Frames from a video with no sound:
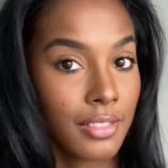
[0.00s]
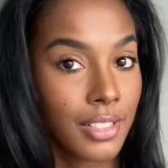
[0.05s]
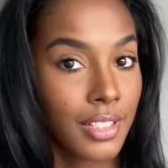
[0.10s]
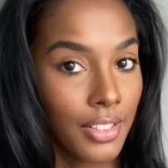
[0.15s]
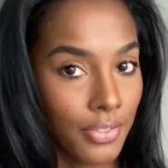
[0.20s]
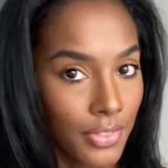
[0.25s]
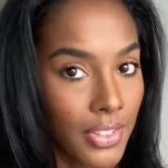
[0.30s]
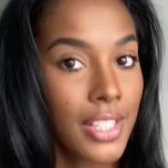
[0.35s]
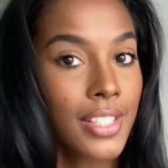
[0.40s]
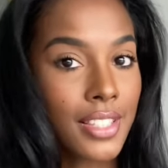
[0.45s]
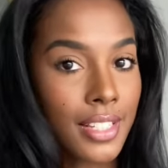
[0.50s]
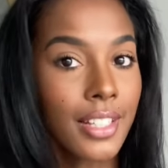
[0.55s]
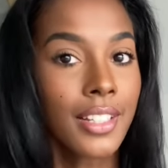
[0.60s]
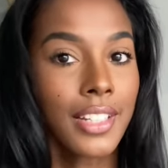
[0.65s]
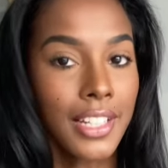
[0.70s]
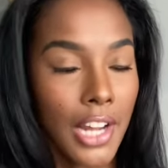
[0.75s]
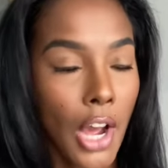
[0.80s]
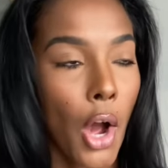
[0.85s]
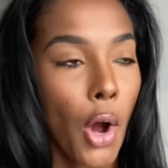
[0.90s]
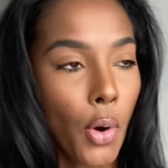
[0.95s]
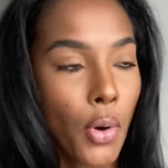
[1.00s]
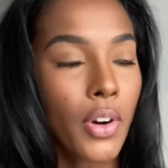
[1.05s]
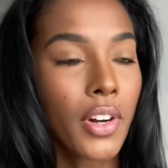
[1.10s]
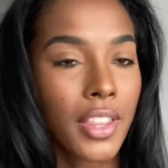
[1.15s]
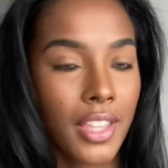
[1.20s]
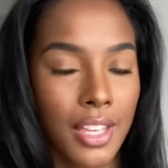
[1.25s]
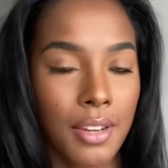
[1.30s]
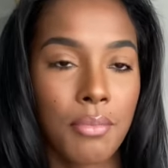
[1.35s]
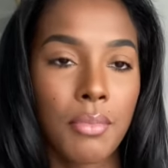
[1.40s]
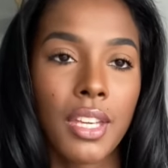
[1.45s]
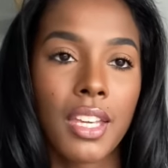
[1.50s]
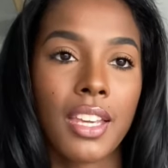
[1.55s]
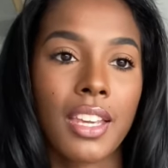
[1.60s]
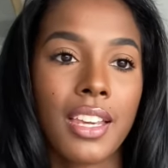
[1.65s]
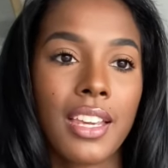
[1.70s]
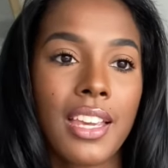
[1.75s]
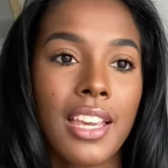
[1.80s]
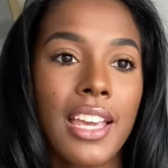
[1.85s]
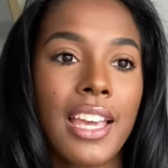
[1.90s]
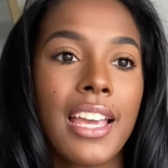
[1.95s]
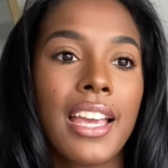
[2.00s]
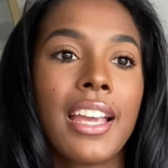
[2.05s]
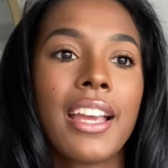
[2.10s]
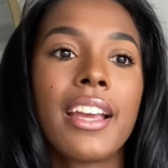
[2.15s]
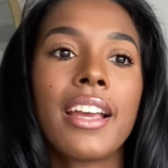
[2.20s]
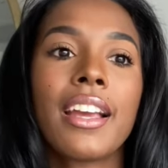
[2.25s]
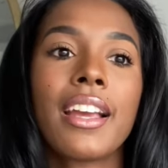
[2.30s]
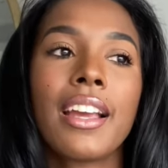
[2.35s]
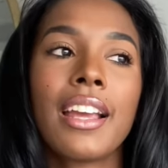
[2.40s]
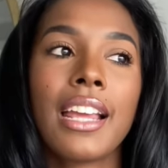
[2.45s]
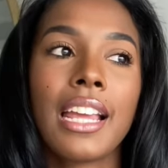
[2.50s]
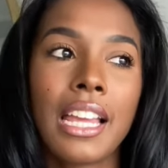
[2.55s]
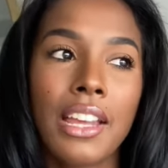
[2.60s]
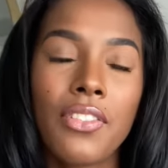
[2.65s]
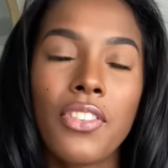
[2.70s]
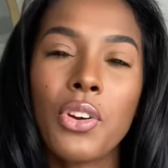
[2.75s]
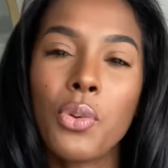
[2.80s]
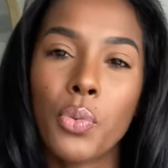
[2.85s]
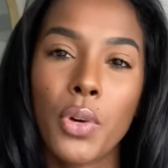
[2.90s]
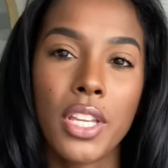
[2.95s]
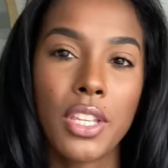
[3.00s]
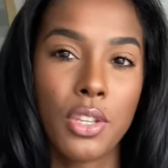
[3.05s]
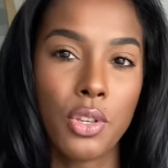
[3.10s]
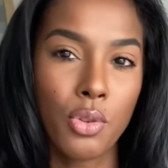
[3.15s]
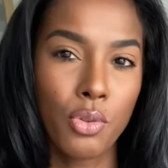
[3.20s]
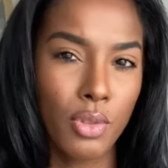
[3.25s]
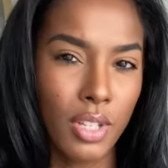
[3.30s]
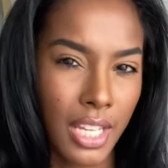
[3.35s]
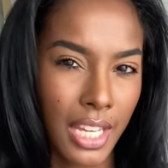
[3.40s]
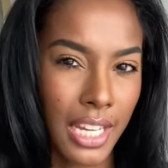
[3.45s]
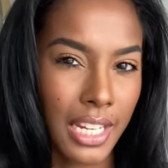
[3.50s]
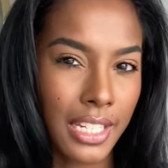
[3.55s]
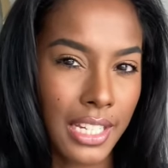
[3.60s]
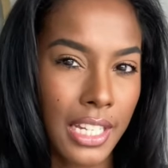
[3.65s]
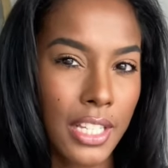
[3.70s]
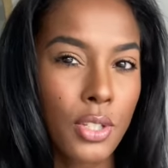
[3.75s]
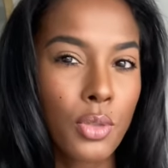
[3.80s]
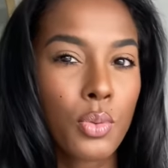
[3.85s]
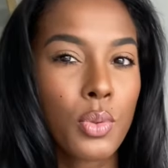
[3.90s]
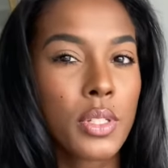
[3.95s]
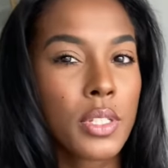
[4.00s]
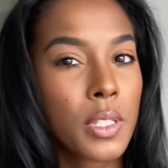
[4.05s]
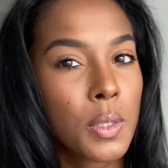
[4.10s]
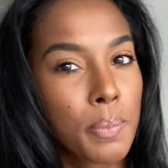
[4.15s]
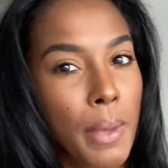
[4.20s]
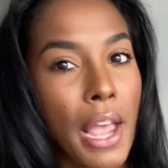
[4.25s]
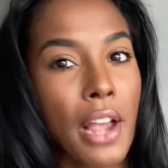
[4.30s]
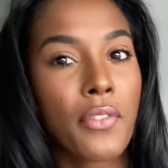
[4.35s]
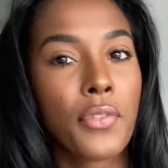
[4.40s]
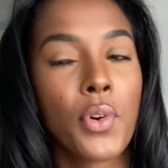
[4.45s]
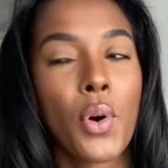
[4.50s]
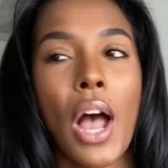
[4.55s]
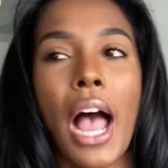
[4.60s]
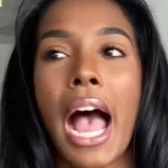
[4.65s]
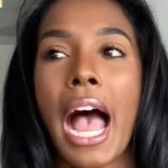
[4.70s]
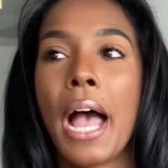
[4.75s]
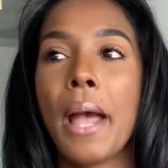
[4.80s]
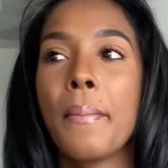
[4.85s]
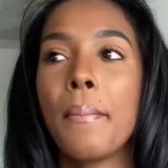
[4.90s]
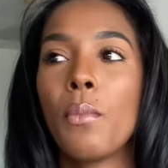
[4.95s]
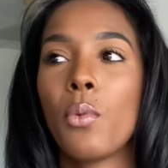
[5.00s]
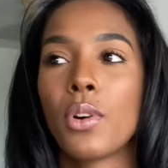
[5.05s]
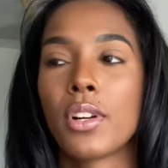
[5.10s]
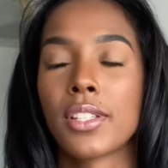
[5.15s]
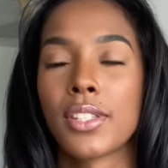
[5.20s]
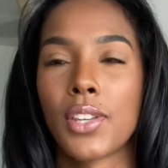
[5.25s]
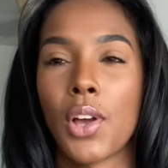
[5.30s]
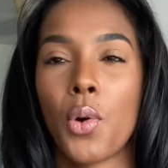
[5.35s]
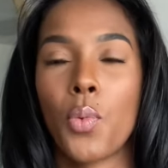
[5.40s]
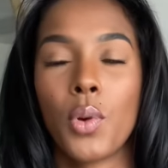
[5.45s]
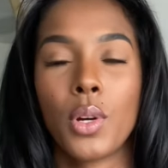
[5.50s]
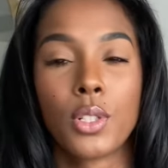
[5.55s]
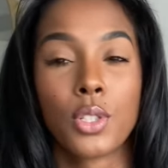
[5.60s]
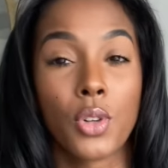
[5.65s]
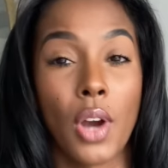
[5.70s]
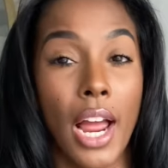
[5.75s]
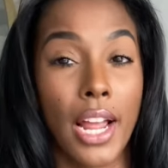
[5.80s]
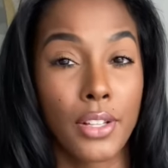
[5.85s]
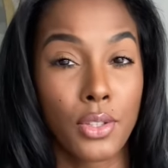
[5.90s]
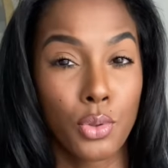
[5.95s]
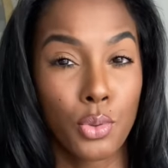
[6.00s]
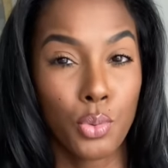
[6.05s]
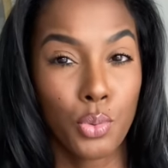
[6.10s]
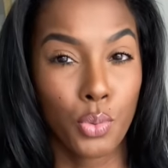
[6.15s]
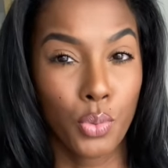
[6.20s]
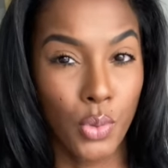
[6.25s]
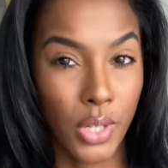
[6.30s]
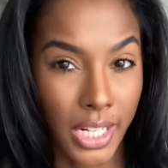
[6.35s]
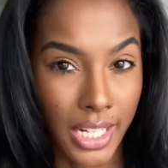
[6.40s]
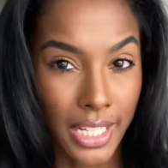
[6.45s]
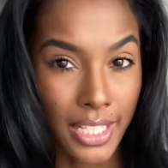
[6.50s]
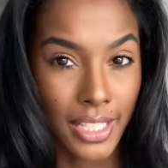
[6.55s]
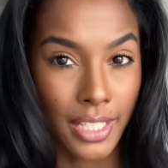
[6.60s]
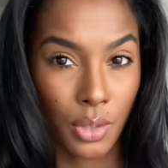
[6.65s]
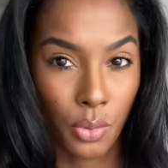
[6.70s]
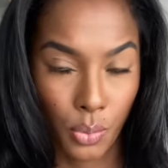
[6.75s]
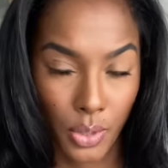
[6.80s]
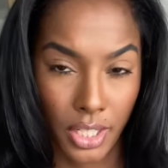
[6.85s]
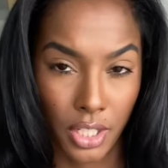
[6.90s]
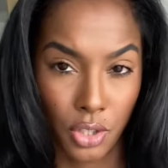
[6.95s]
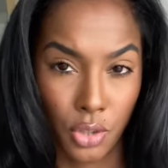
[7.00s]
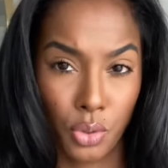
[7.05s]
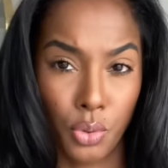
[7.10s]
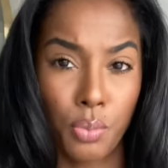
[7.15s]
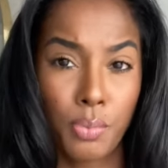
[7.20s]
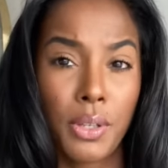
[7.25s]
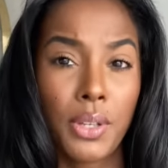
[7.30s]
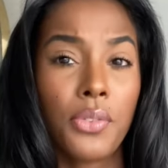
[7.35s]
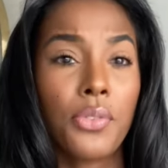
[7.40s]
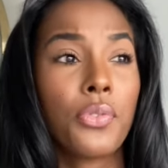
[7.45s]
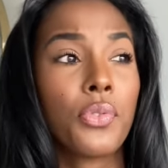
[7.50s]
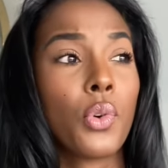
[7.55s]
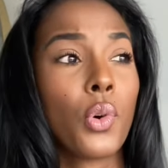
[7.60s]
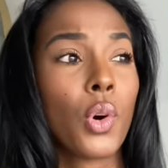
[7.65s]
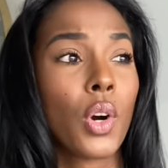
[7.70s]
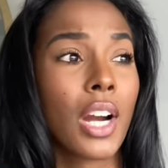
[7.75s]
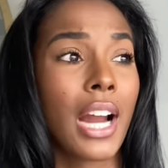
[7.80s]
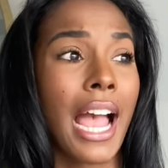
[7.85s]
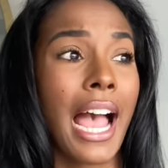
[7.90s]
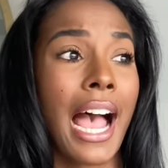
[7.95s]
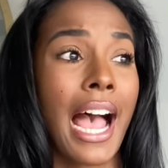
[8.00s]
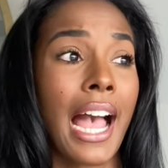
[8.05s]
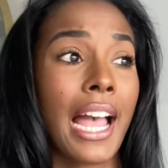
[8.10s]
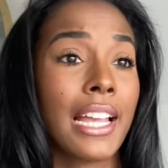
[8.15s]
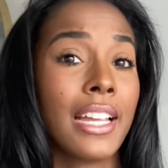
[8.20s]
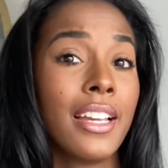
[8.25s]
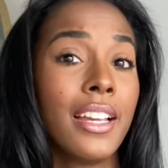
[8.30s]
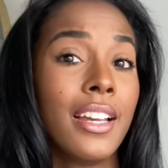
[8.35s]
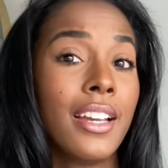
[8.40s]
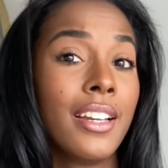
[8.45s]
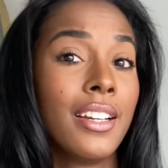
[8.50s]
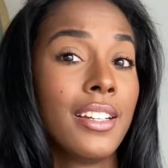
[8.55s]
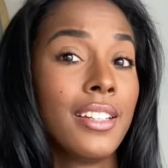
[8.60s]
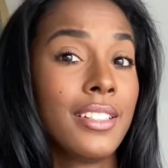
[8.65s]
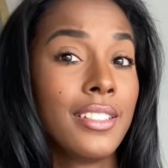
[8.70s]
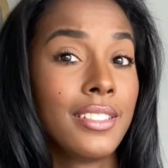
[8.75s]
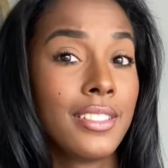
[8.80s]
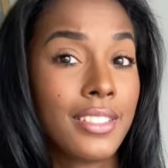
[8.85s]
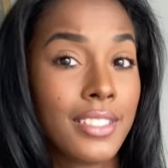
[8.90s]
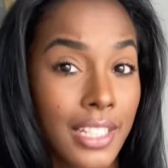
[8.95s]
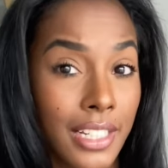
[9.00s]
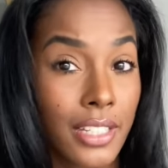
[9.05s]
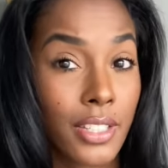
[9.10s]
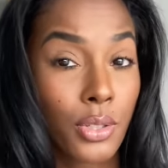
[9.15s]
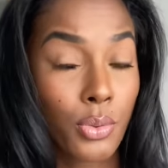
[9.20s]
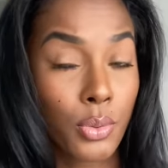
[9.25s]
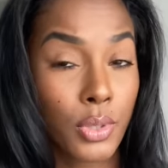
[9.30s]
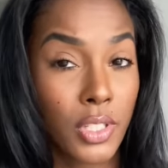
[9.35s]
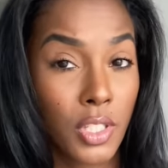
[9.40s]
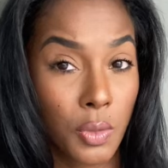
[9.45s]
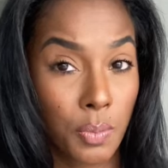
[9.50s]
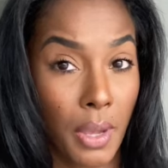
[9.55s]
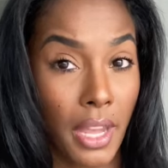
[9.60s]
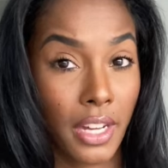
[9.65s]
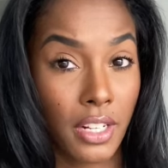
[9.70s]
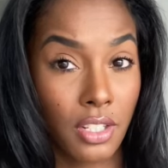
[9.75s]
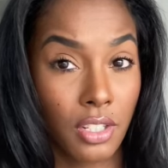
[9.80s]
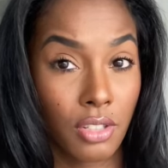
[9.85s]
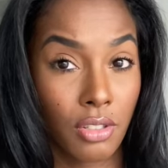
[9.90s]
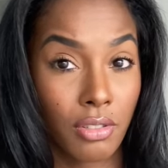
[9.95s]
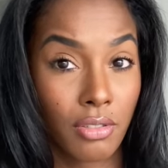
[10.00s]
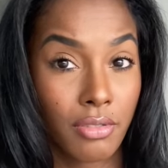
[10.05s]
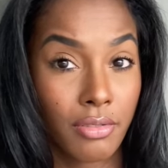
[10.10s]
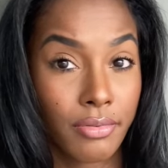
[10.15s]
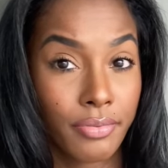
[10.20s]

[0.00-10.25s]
convincingly older than me, even when you get disrespectful, I more so will try to reason with you before I disrespect you.